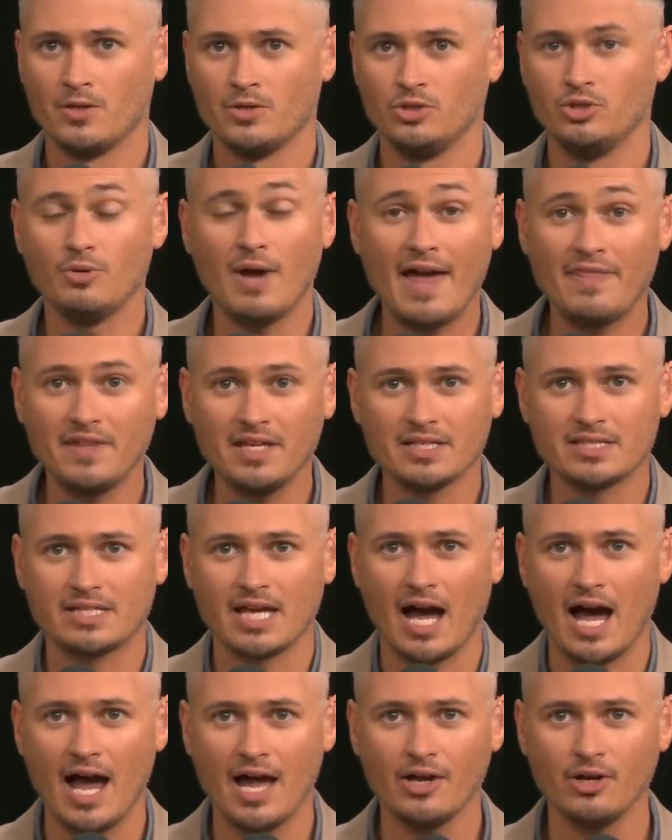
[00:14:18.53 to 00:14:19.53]
You had the
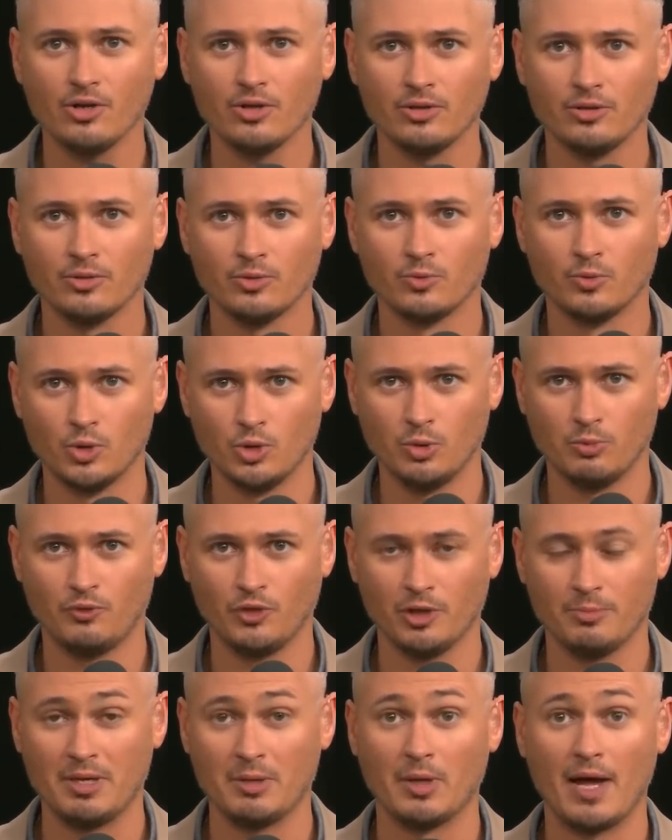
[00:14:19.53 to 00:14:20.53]
entire room
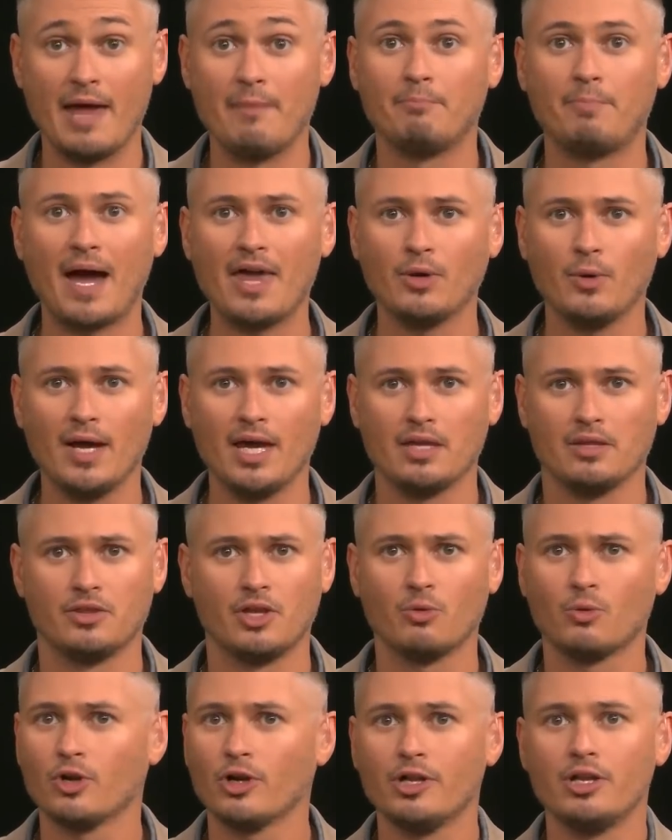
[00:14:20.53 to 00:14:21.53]
full of people. And by the way,
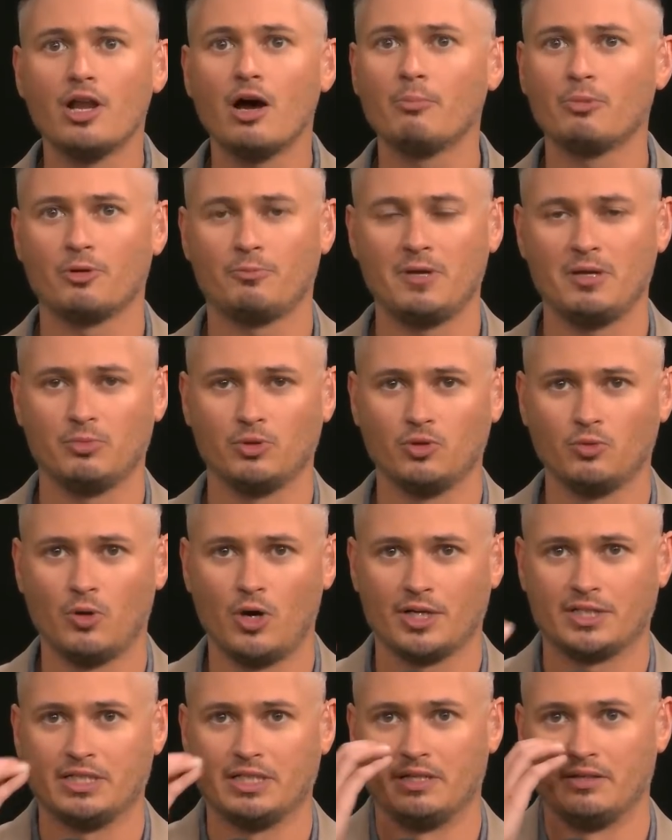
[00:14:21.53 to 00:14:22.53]
there were a number of people who
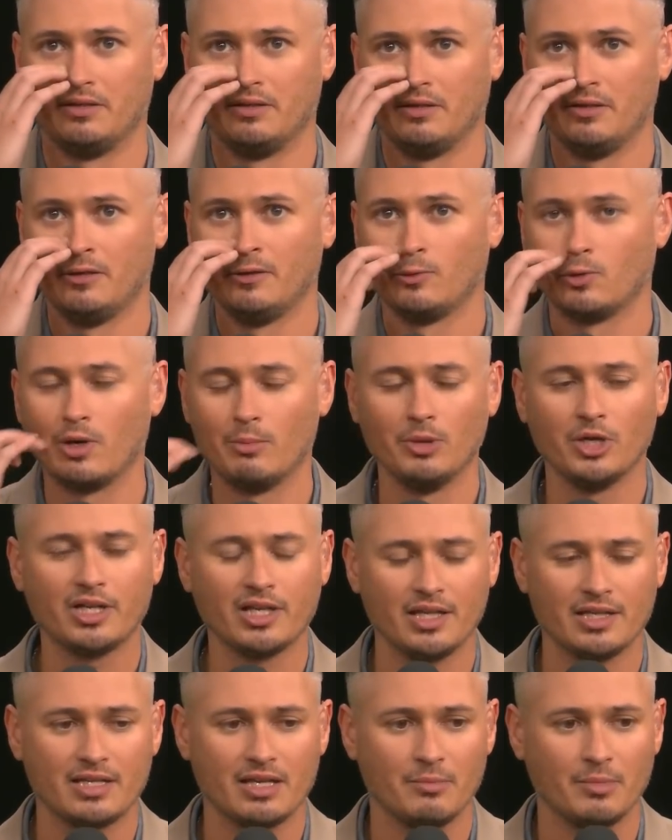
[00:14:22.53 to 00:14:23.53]
walked in where I'm
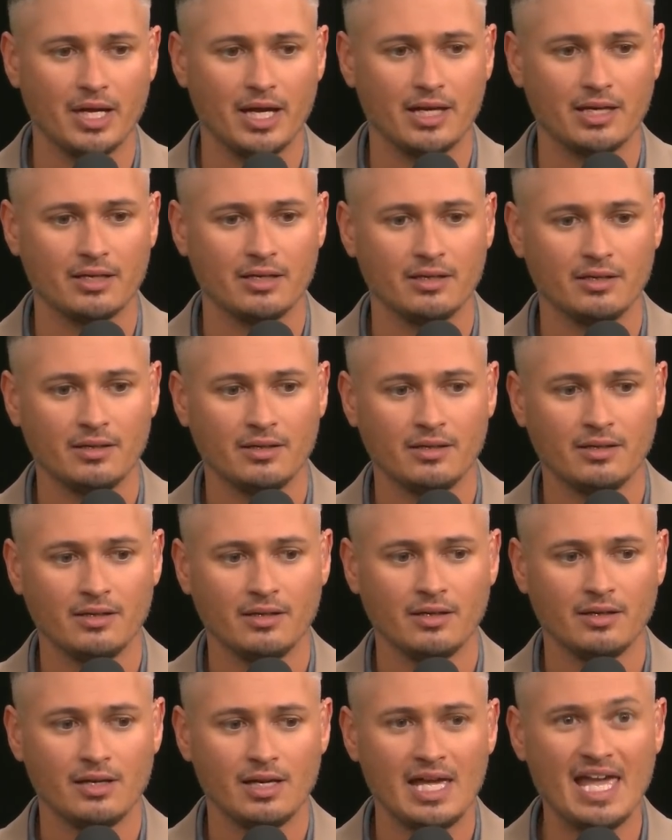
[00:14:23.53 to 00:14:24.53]
looking at them like,
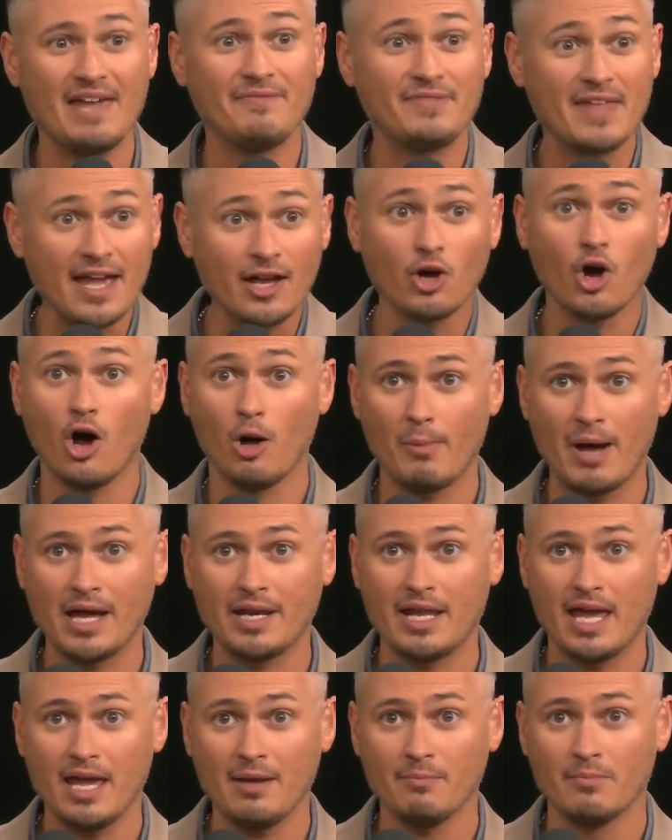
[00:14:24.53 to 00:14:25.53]
if they call my
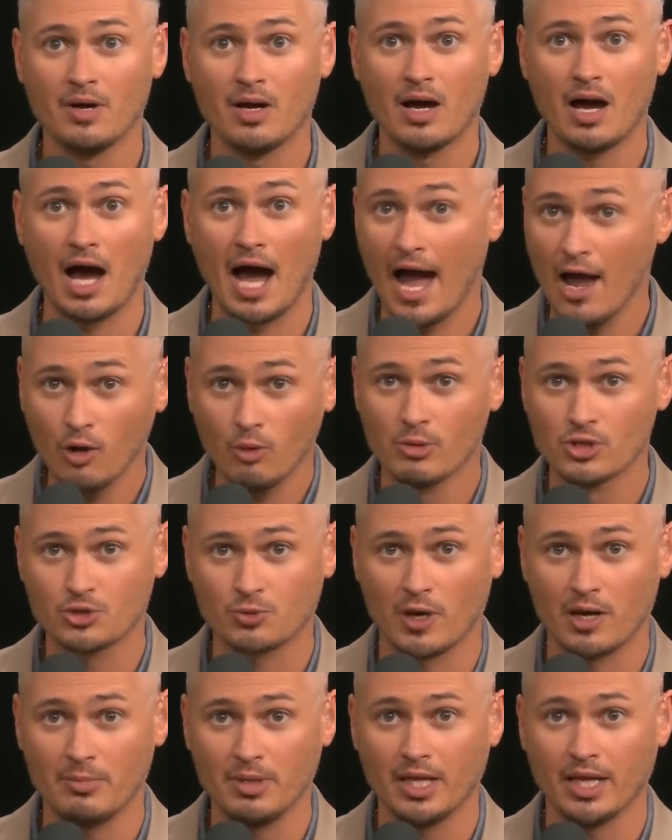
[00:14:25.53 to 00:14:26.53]
name, I almost
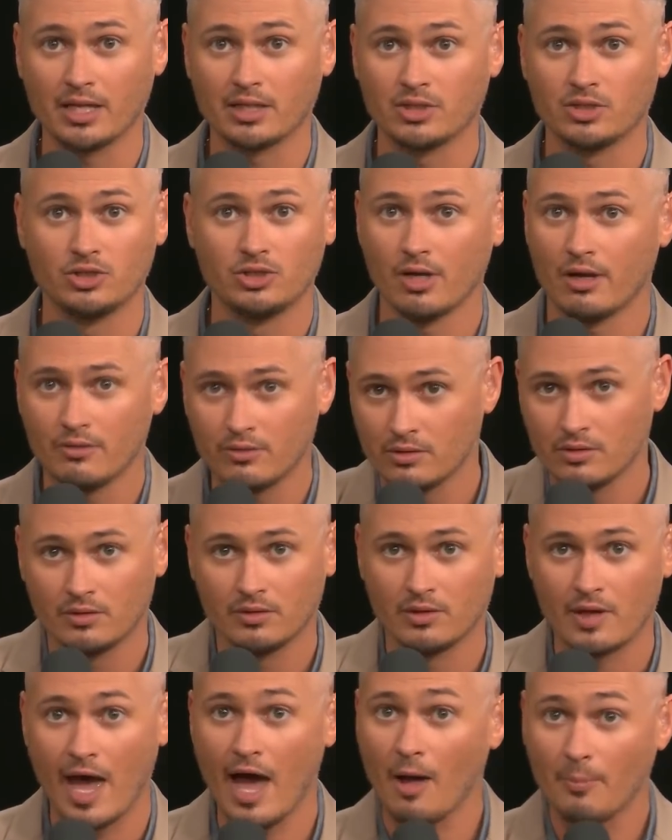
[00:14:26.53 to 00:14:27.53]
want to be like,
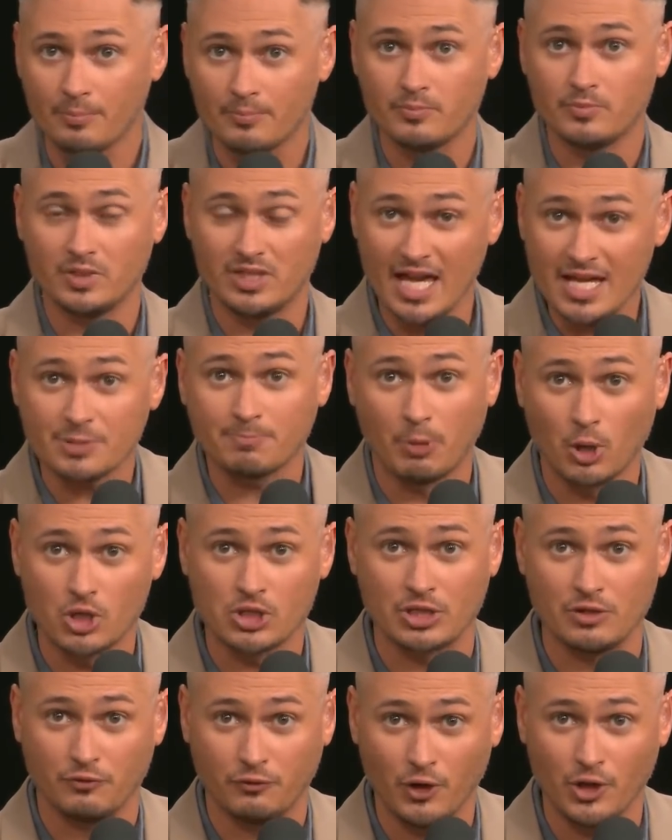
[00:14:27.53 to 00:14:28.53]
help this
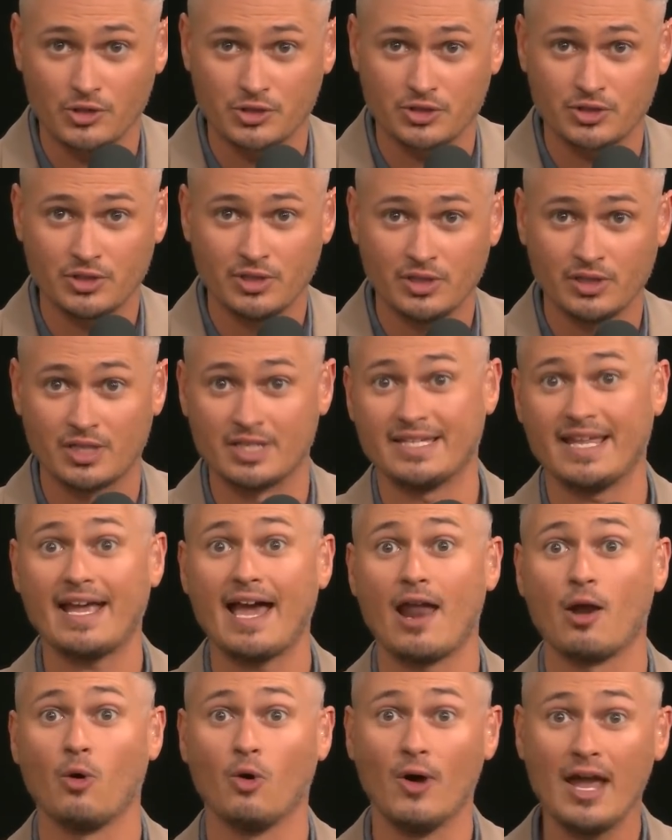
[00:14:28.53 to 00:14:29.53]
person first because they
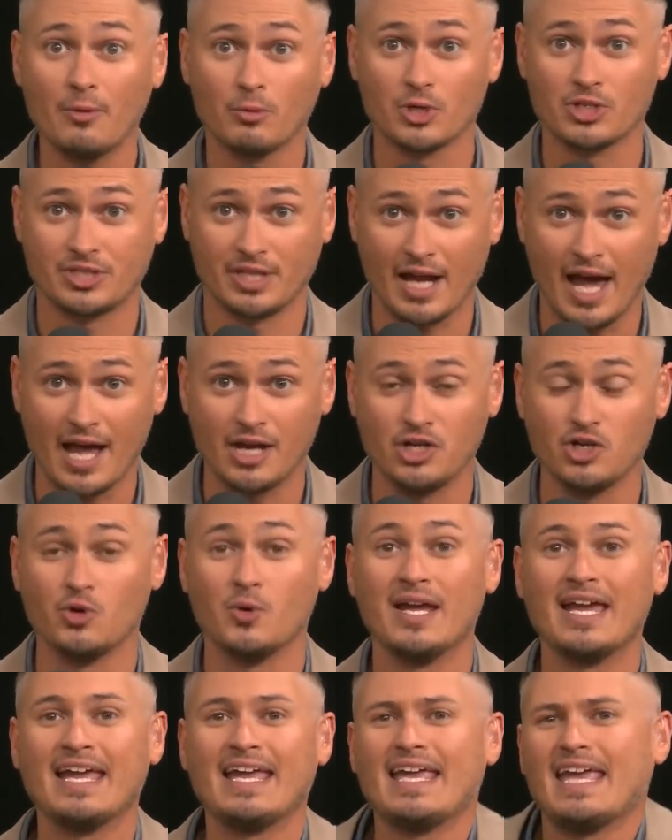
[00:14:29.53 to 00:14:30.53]
got it way worse than I do,
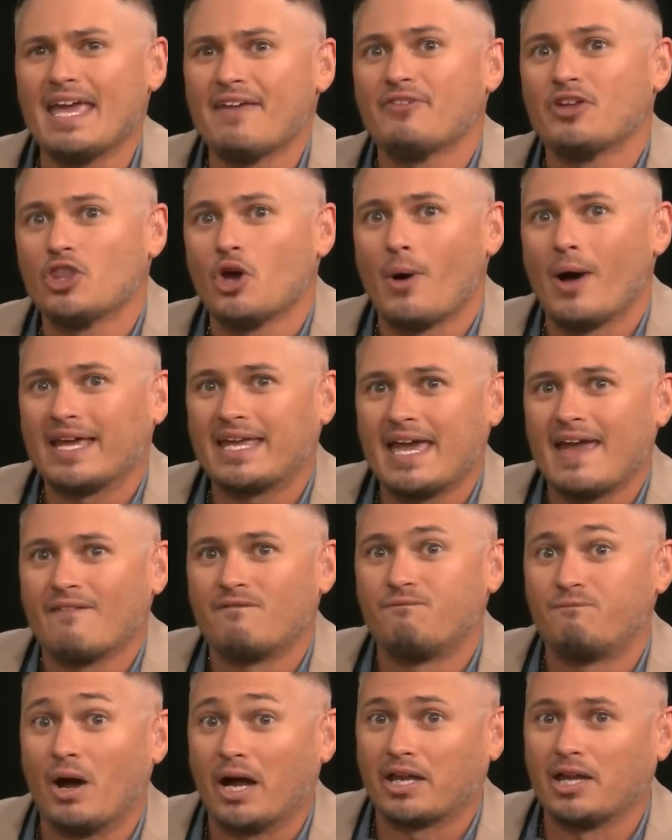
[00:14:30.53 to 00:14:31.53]
even though I can't
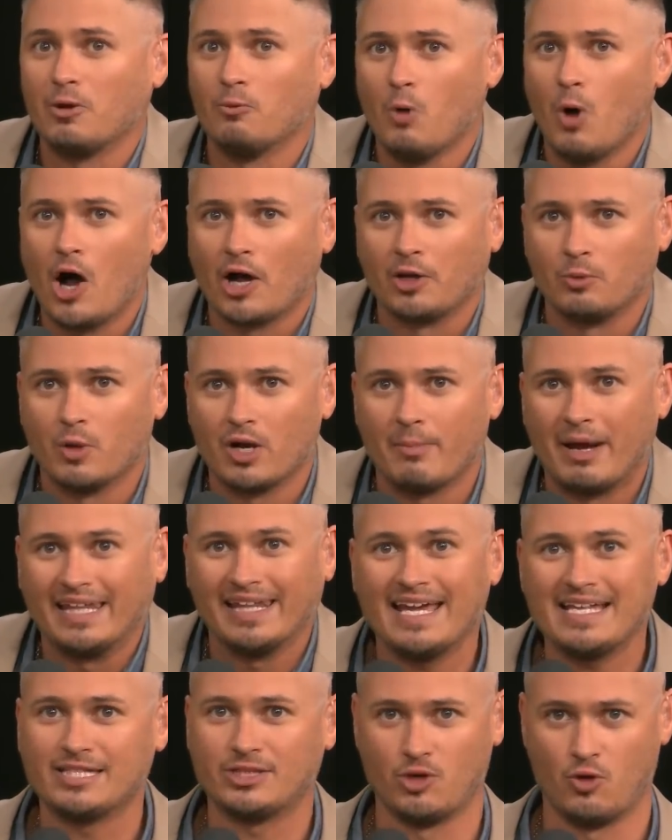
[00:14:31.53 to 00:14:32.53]
fucking walk and one of my
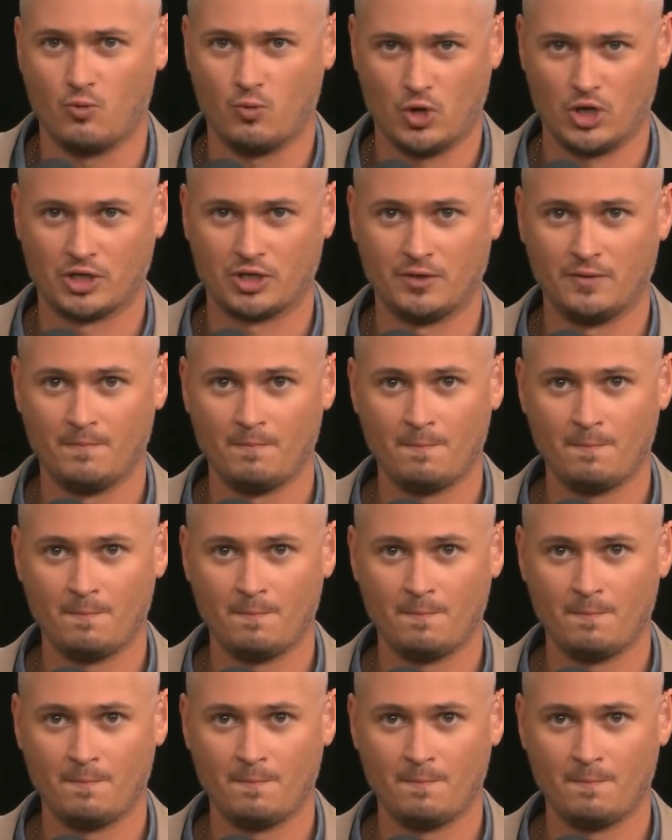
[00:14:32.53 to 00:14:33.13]
legs don't work.